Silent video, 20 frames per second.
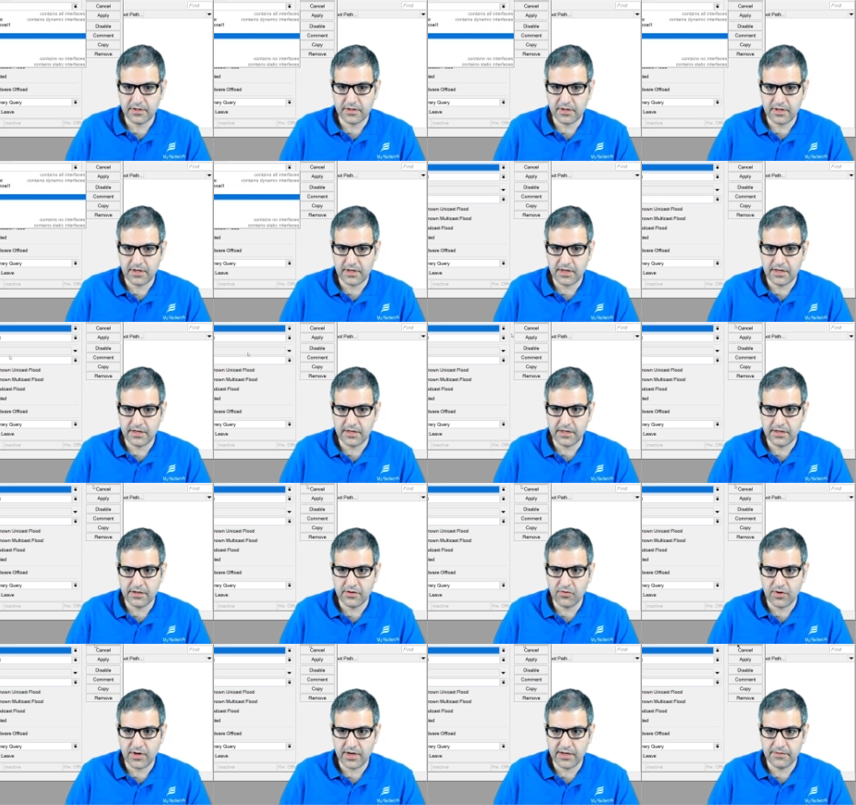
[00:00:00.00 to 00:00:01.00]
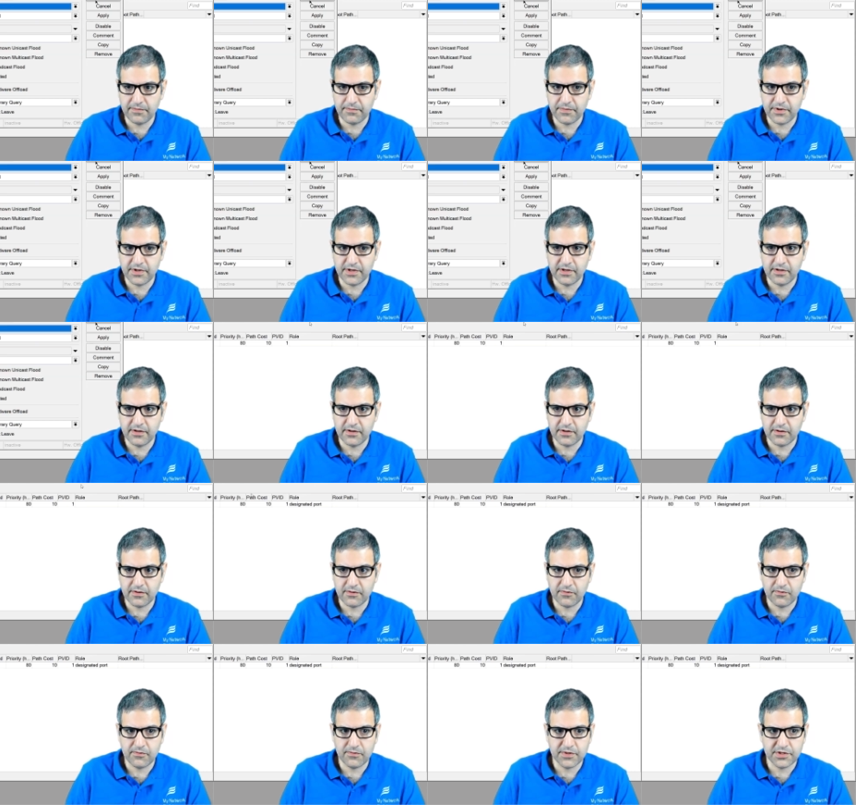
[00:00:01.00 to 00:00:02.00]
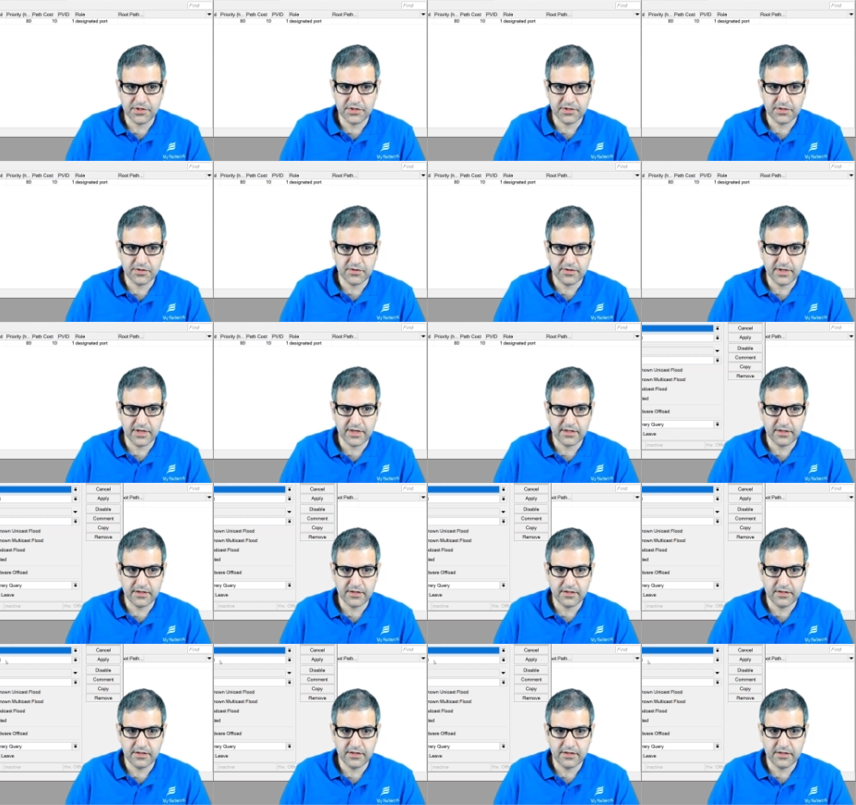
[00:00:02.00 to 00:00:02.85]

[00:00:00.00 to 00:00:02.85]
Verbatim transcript: and EOIP which is connected